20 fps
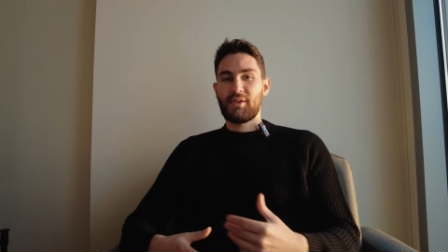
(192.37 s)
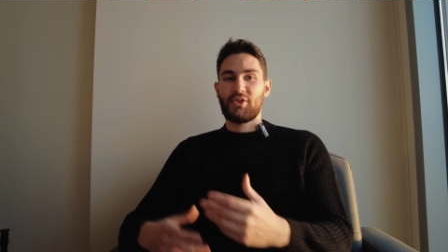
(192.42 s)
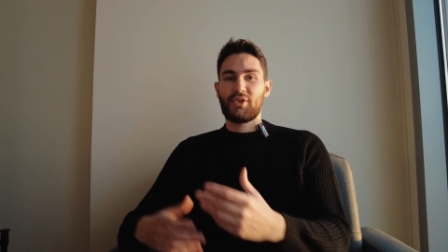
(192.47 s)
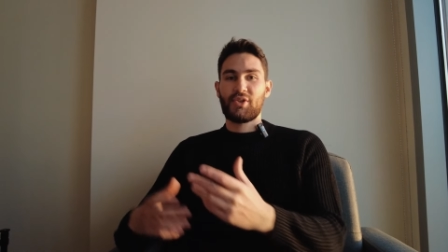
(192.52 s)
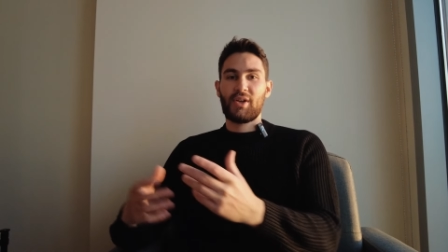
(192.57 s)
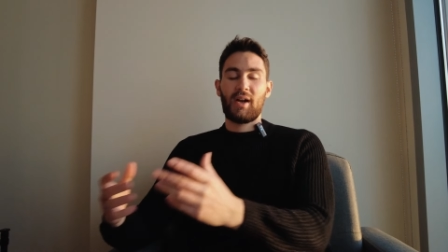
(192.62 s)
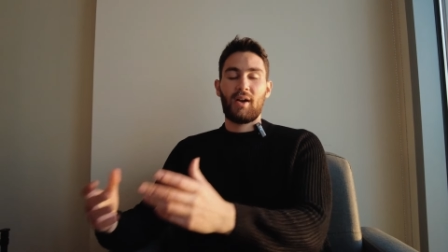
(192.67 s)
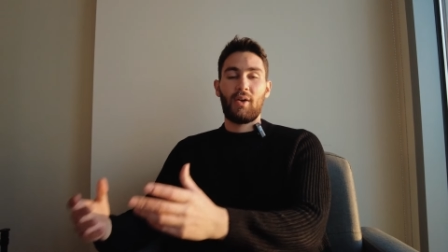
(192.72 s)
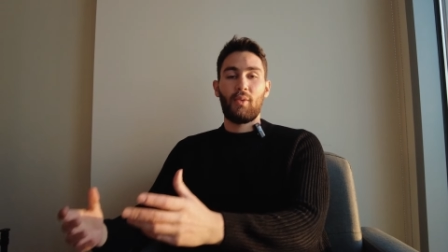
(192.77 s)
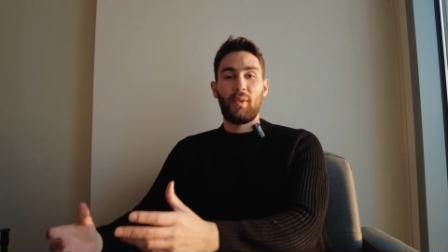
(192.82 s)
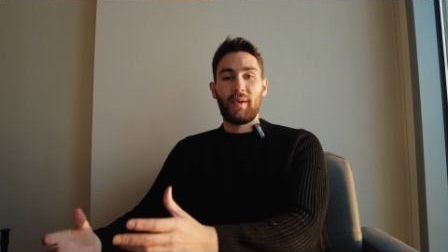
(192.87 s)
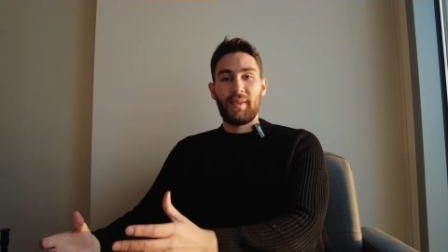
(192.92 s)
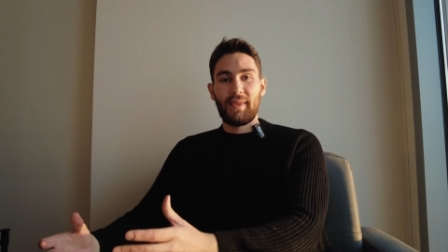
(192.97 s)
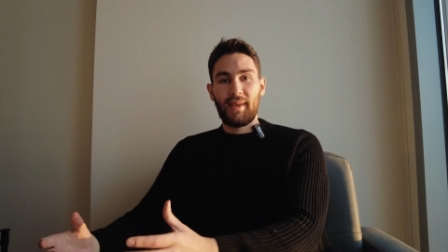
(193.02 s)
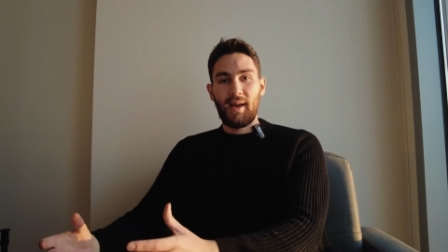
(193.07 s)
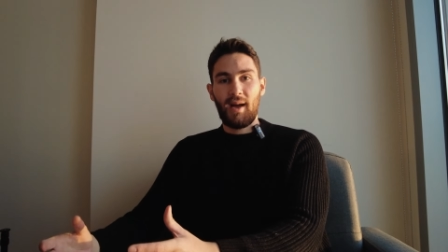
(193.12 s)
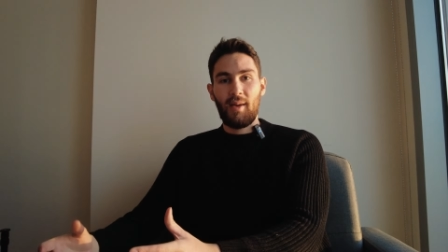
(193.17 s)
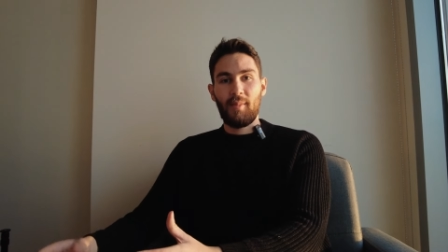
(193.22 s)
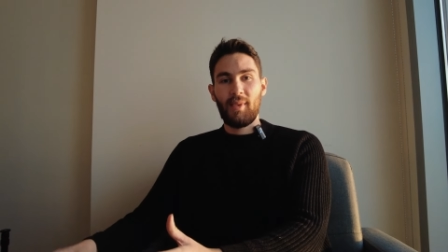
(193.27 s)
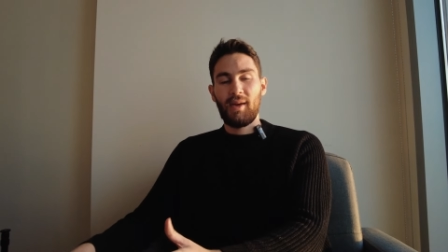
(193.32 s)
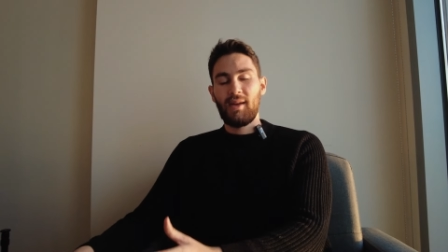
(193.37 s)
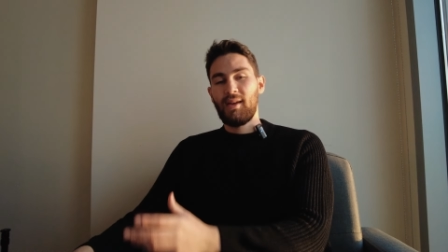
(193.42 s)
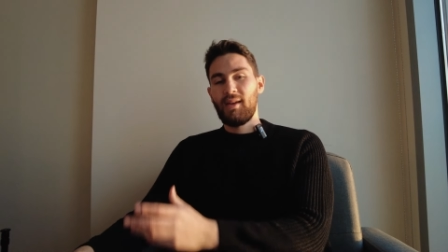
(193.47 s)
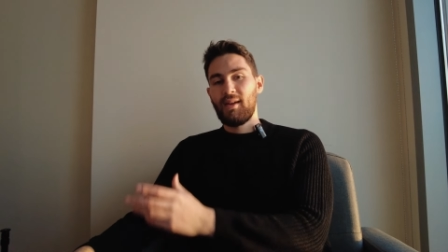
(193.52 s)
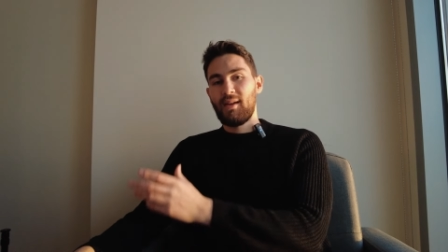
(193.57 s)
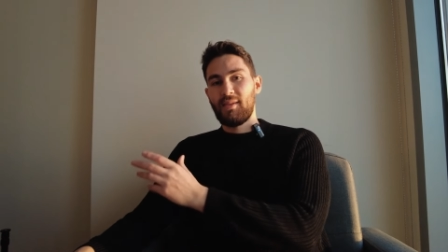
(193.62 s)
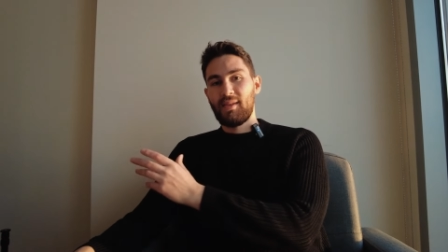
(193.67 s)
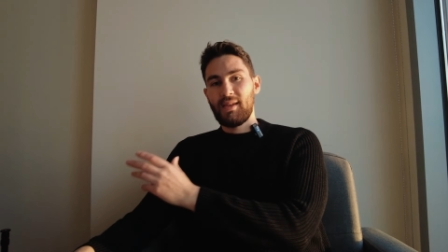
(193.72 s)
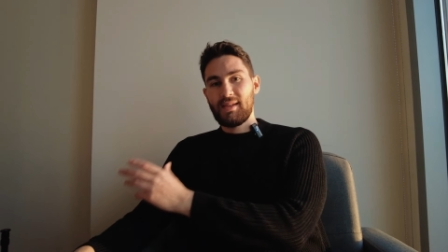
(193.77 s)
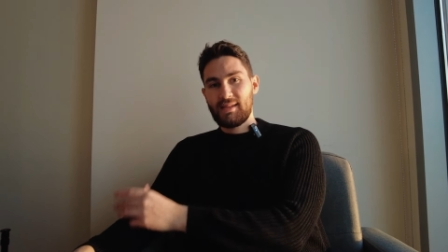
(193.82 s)
to share with them,
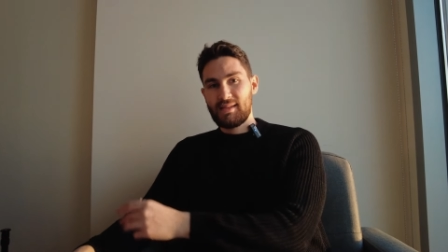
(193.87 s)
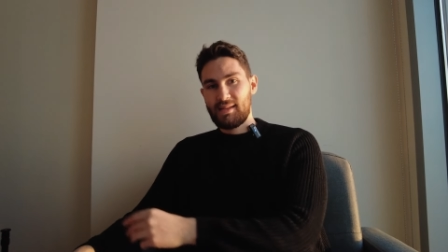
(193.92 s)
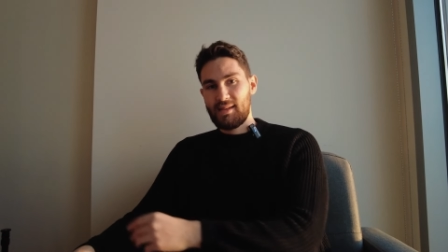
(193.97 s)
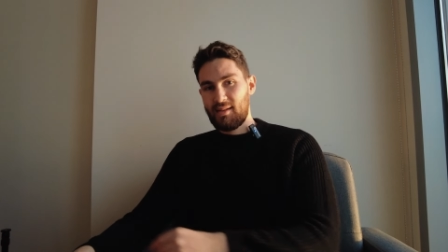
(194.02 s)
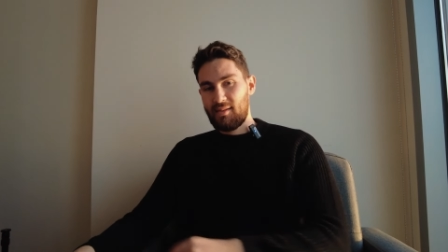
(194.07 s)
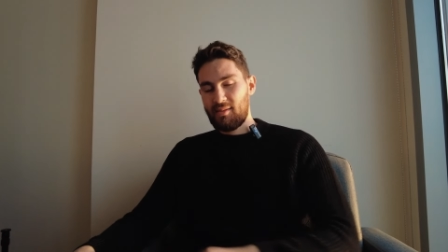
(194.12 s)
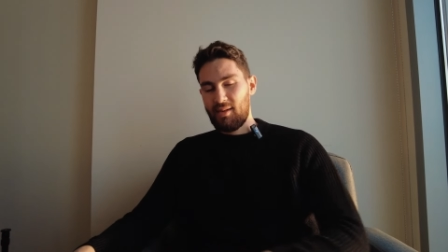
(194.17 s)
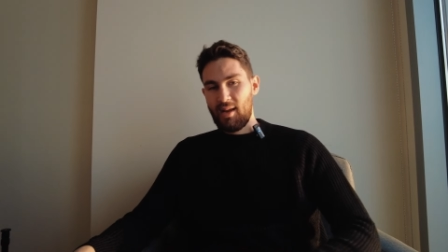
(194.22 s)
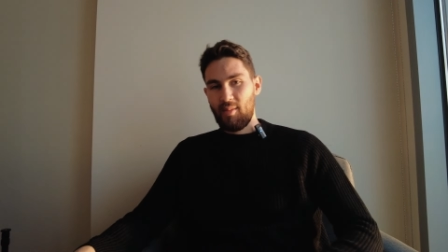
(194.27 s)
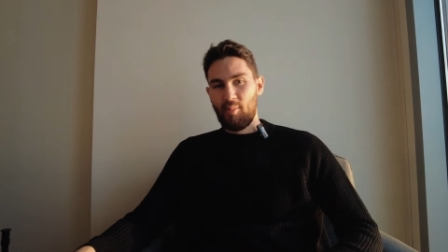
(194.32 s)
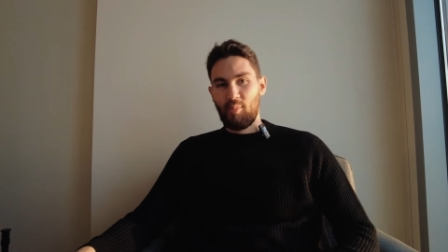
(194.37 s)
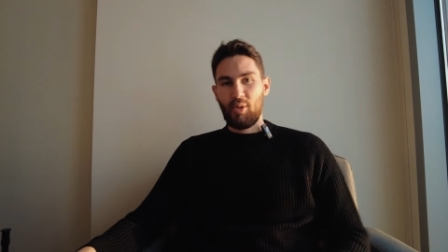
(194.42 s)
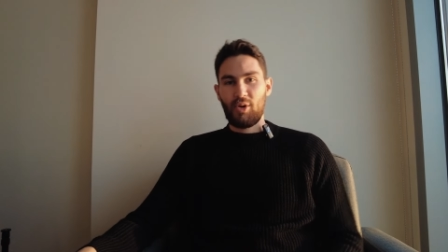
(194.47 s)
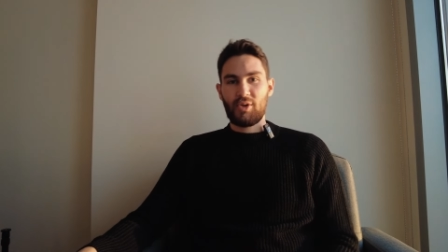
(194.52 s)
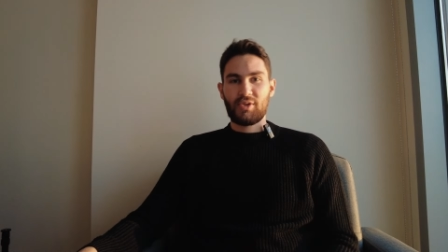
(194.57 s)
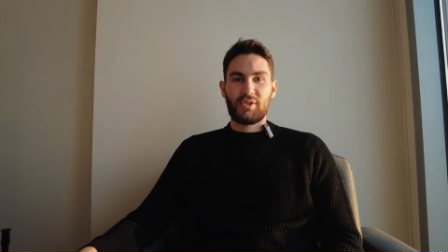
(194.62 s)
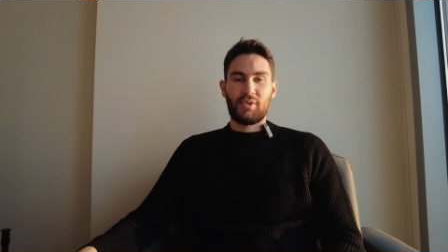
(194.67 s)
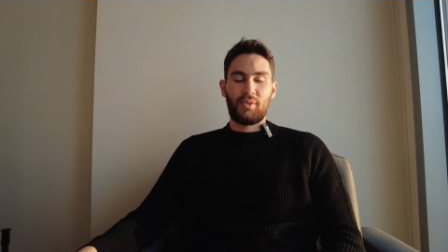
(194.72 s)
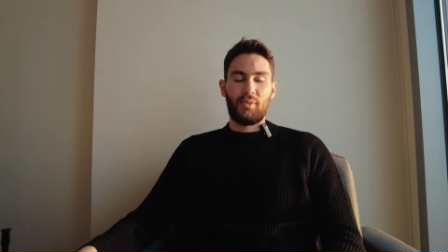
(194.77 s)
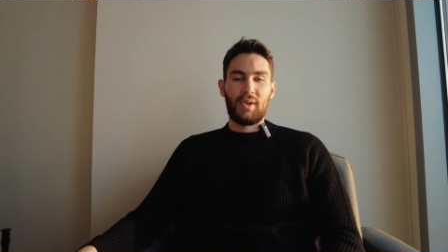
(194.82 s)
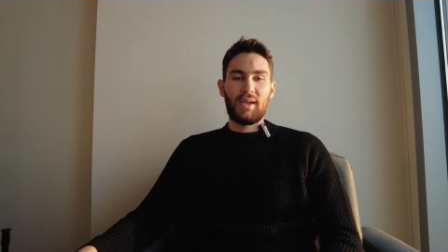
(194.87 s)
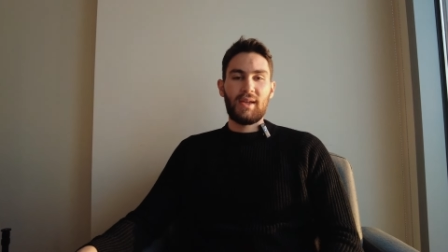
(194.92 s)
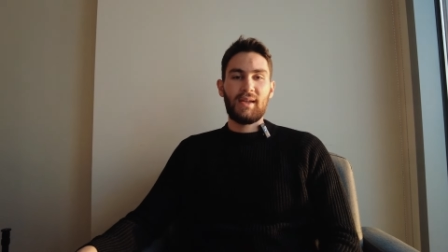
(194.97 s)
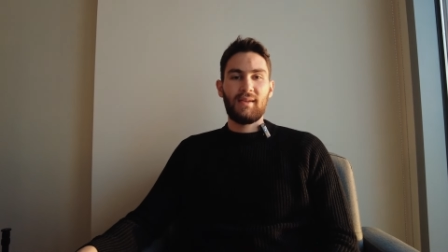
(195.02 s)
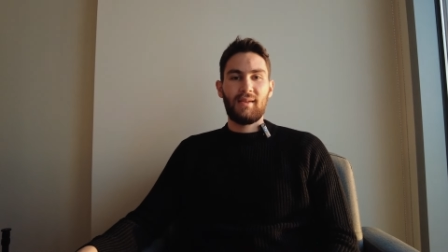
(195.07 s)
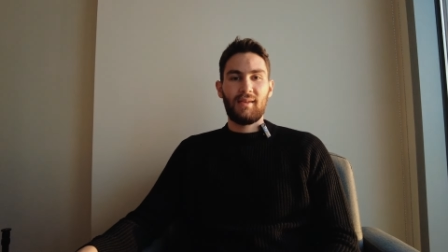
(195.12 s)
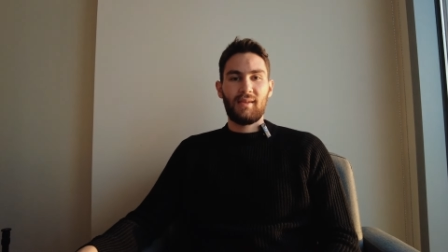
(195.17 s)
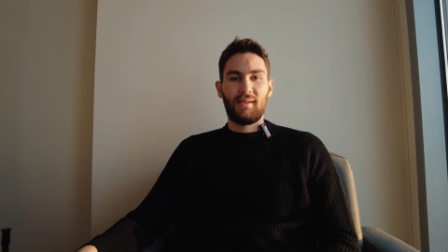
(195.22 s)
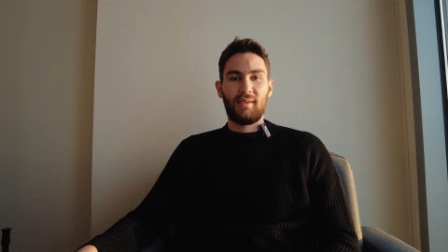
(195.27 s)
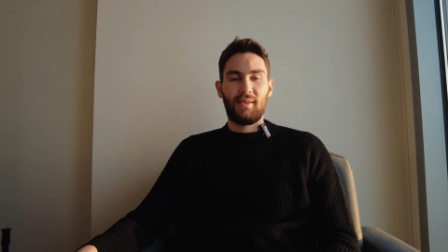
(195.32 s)
this is a great book to
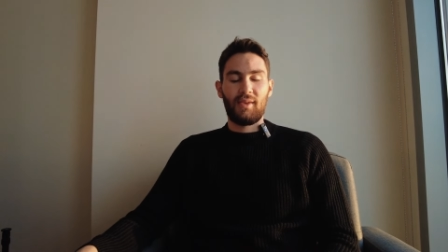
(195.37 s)
read.